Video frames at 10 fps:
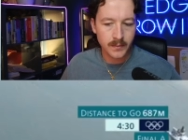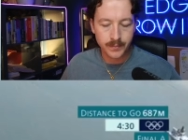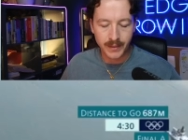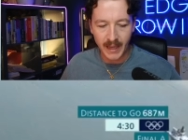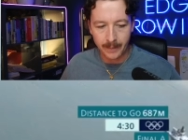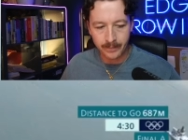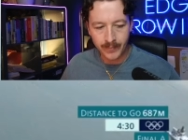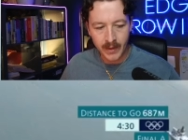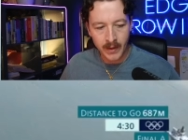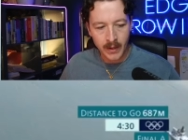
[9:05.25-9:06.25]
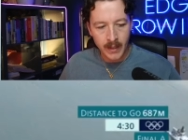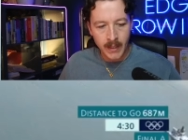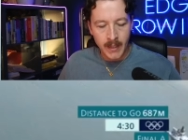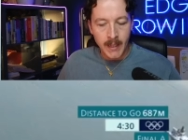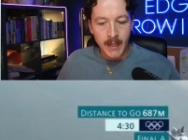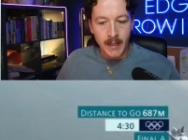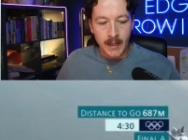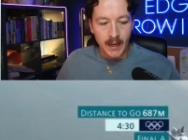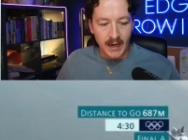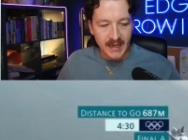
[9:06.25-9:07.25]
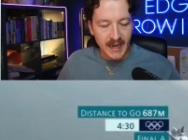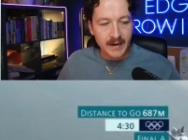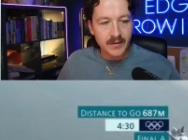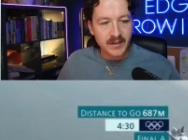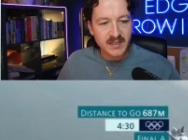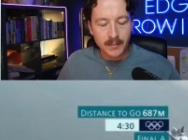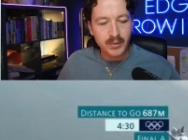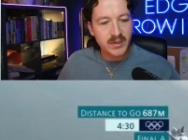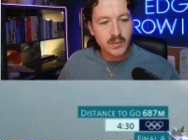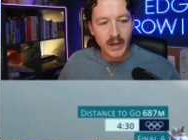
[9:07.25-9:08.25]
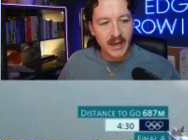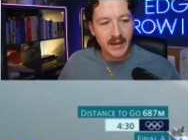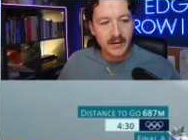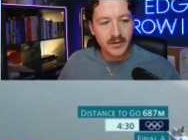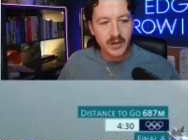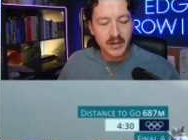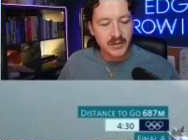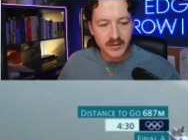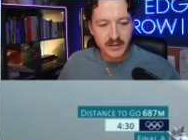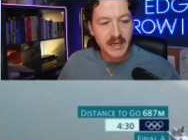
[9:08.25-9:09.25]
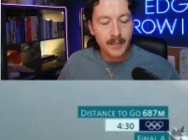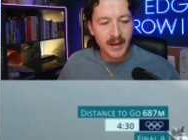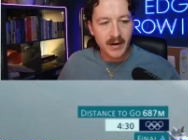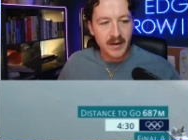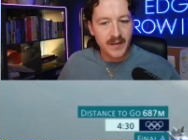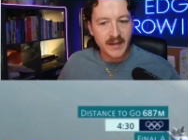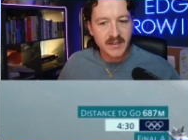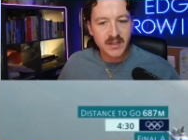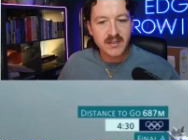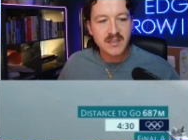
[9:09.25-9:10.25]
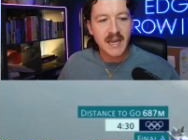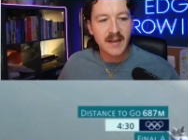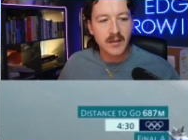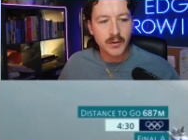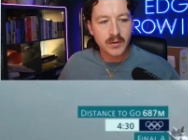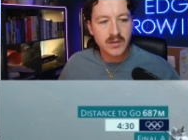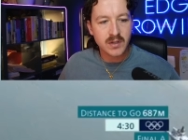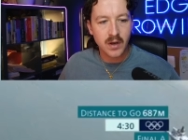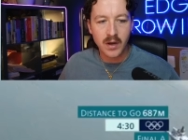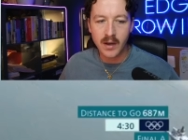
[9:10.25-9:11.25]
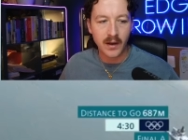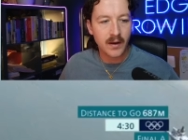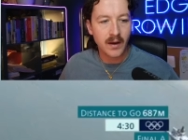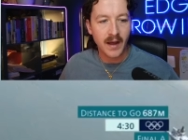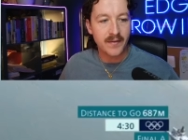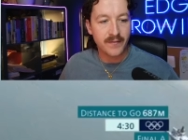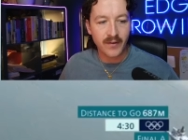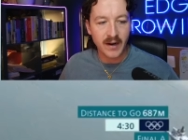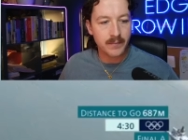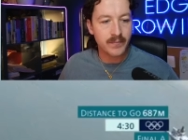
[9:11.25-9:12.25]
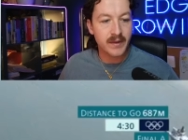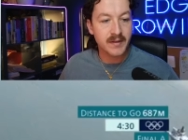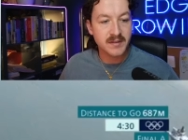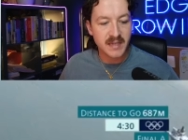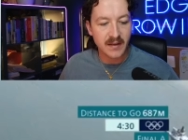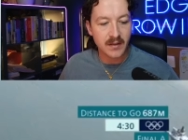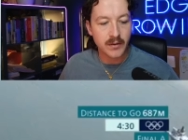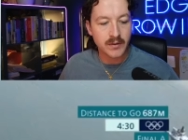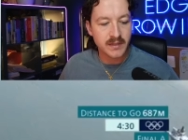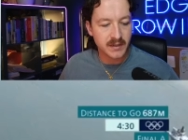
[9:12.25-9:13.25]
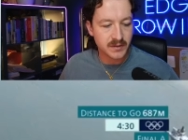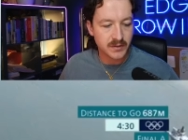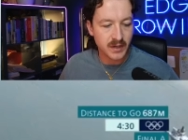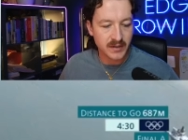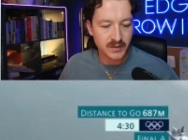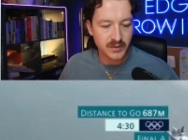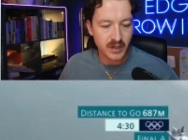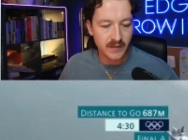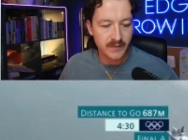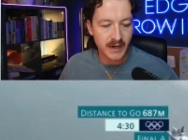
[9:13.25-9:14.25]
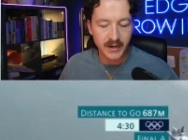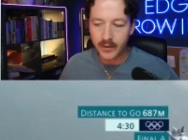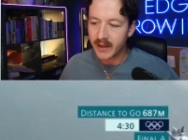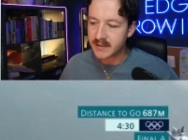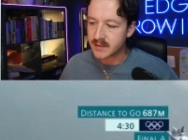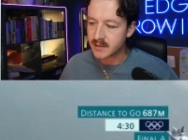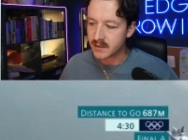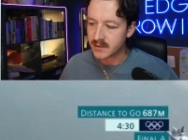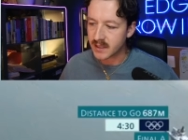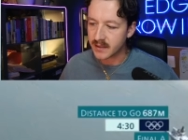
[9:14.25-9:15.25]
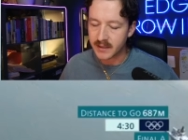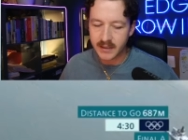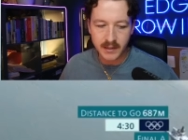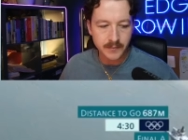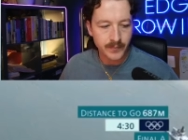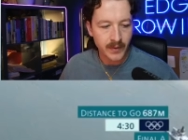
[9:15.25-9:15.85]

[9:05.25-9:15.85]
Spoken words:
But yeah, again, the simplest way you can get better at this, stay loose at the front, stay loose as you drive. And I know that's easier said than done.